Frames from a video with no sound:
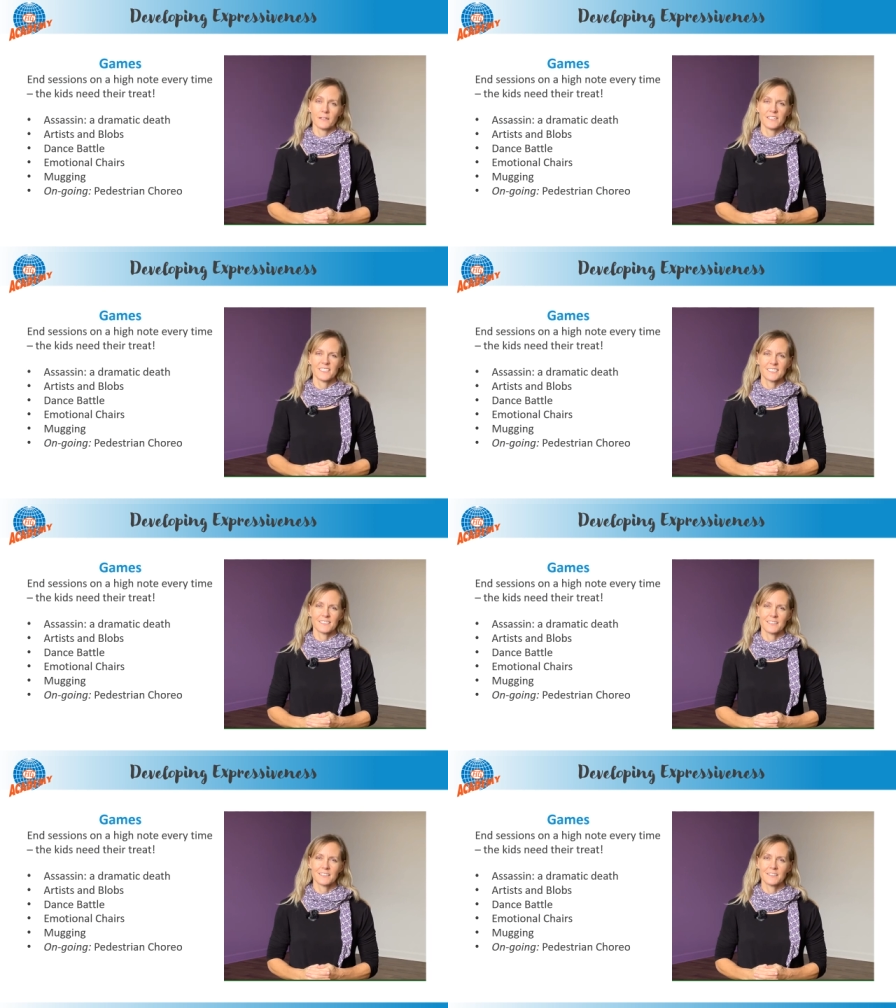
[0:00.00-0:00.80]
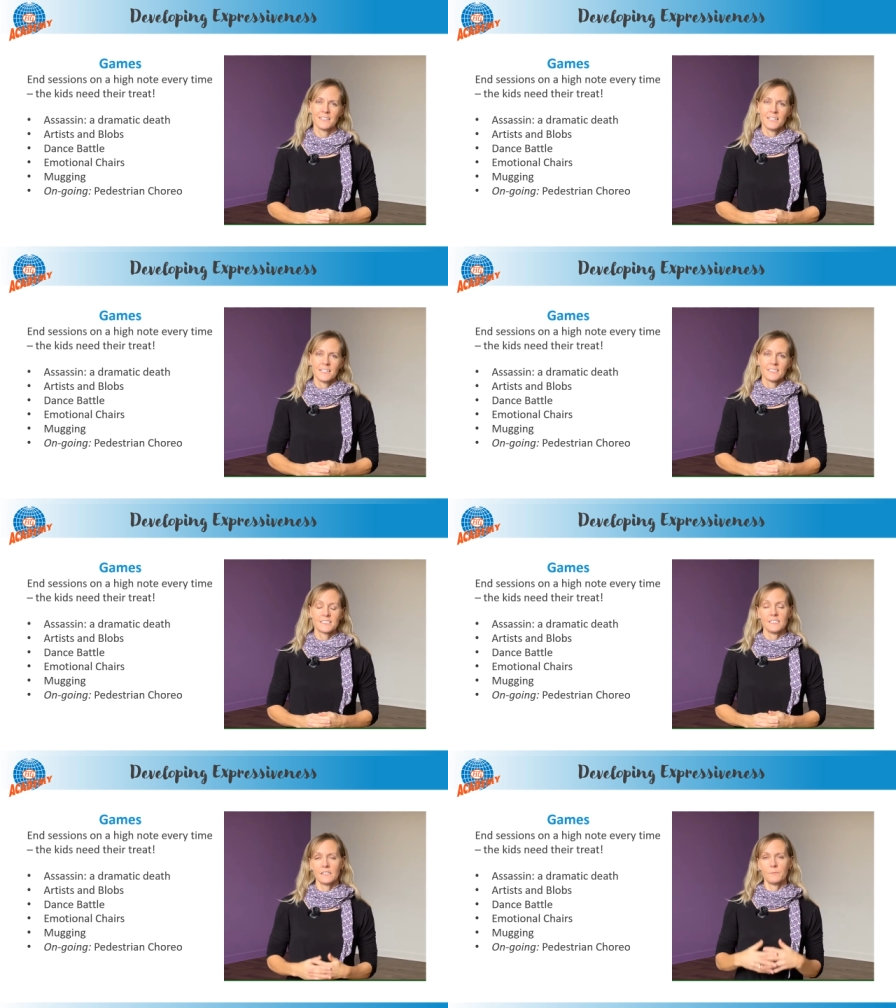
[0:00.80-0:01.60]
It's a little
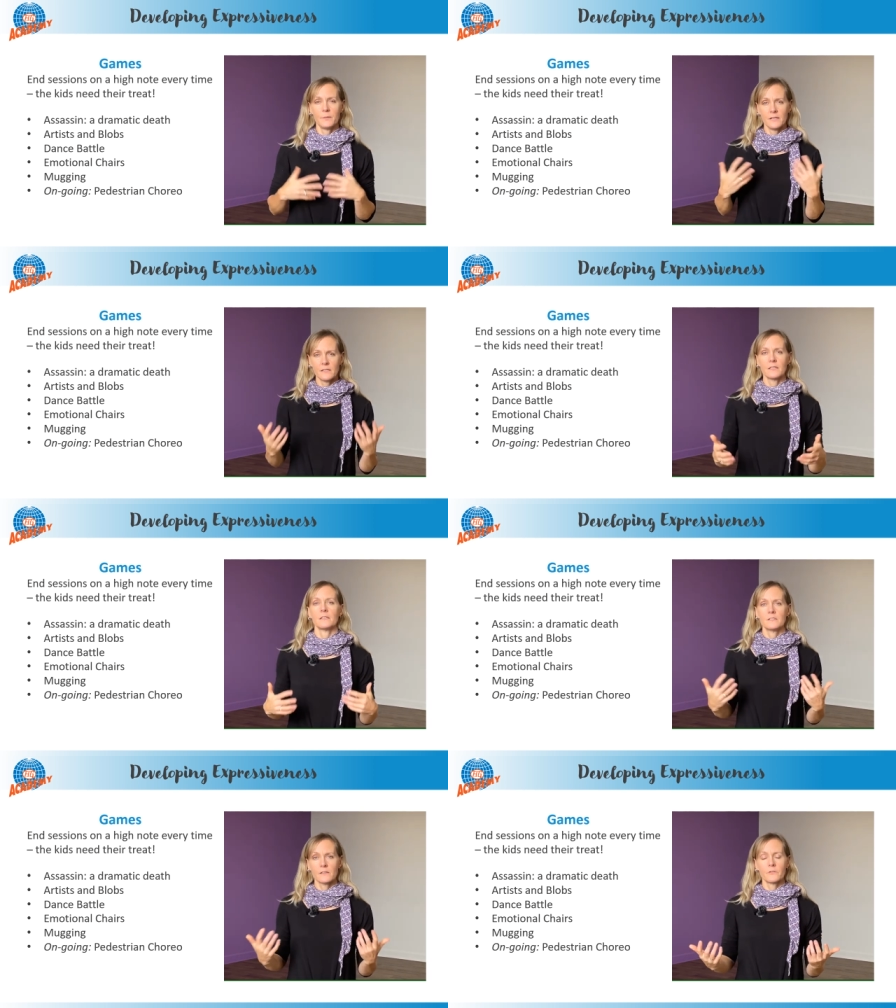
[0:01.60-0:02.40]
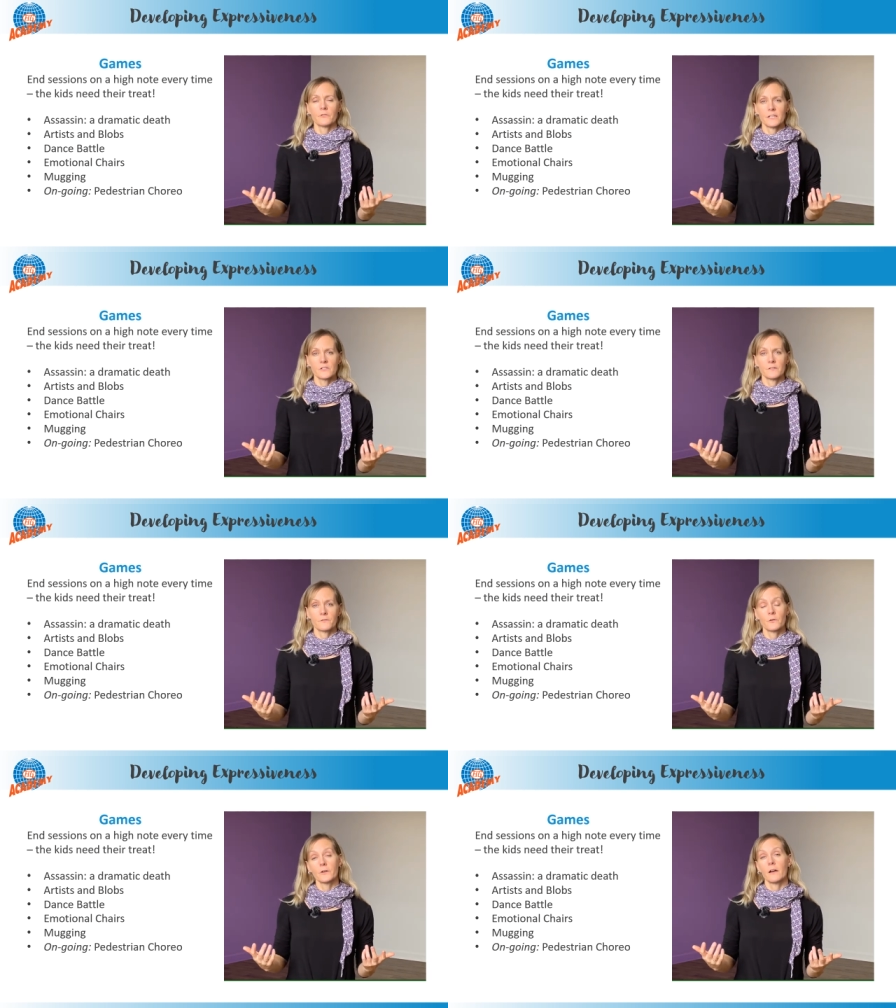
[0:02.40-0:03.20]
sneak peek into the creation of
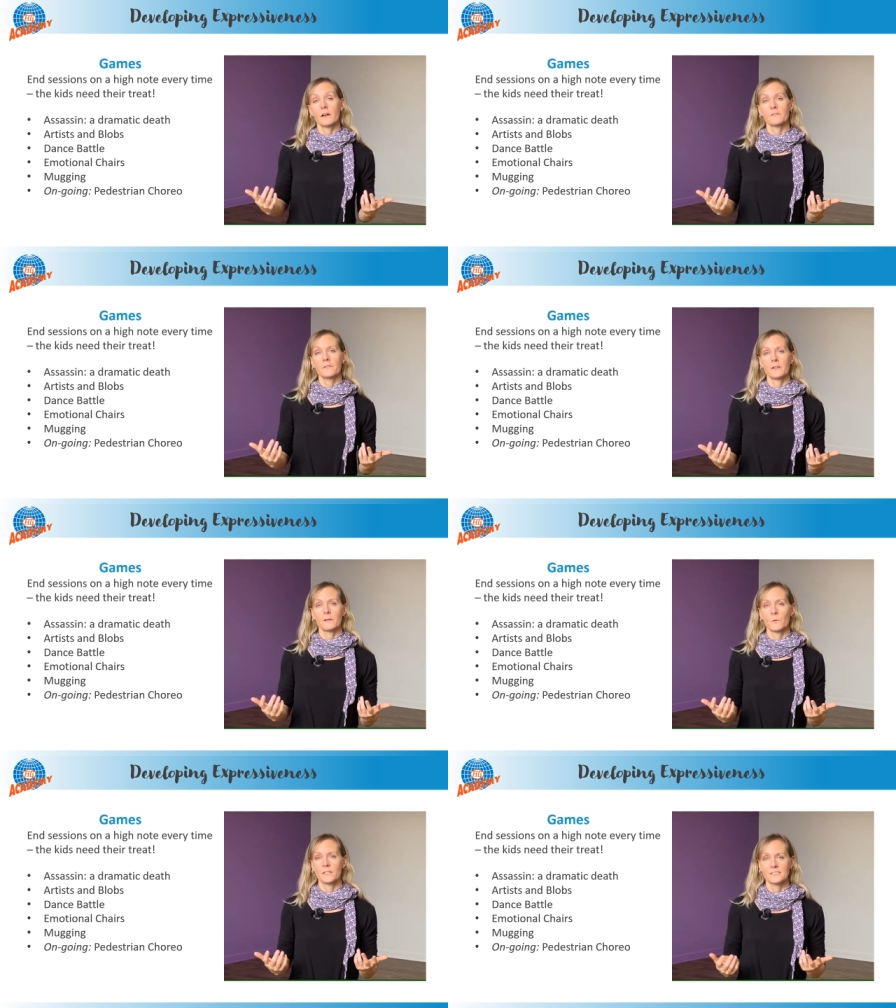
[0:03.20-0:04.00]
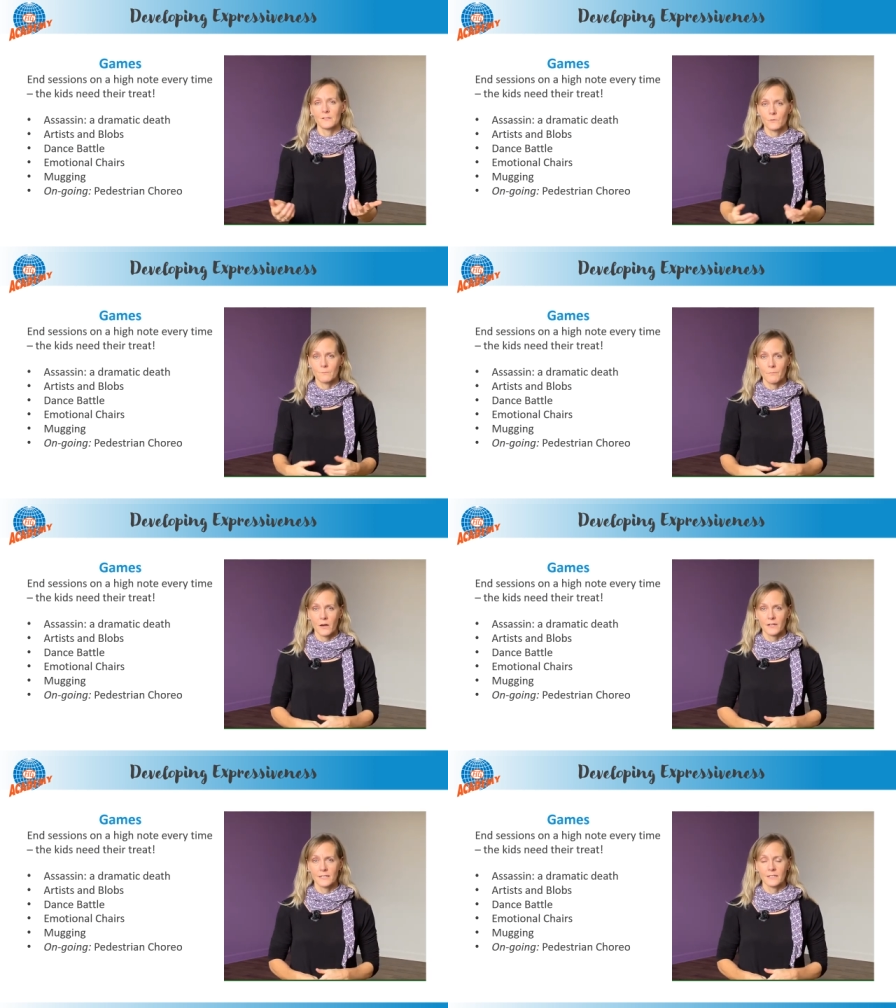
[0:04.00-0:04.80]
choreography on one's own
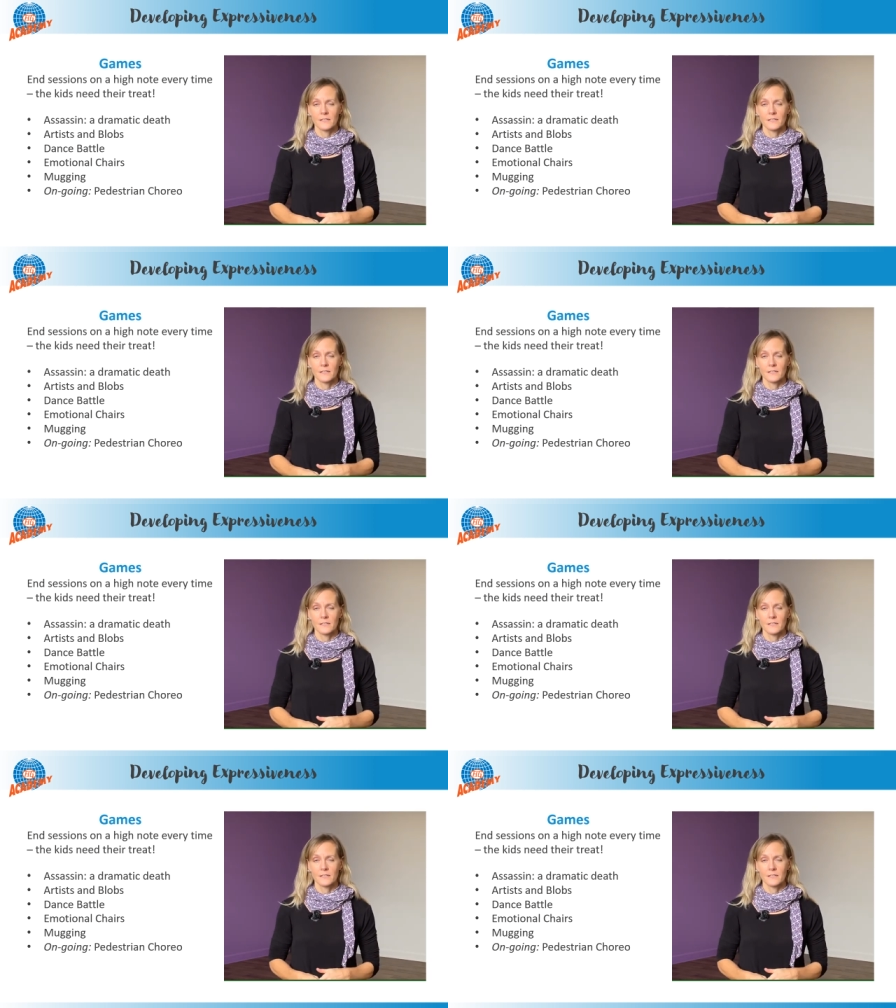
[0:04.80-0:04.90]
body.